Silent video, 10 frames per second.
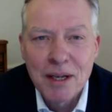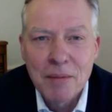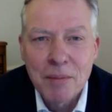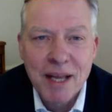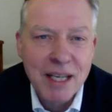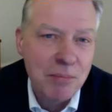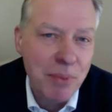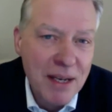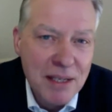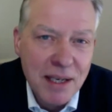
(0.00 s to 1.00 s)
But that's
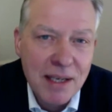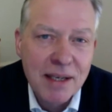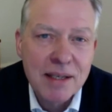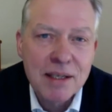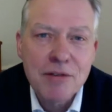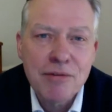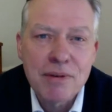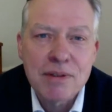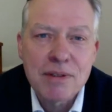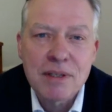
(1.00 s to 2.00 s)
basically
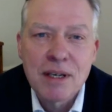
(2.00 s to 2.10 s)
indifference.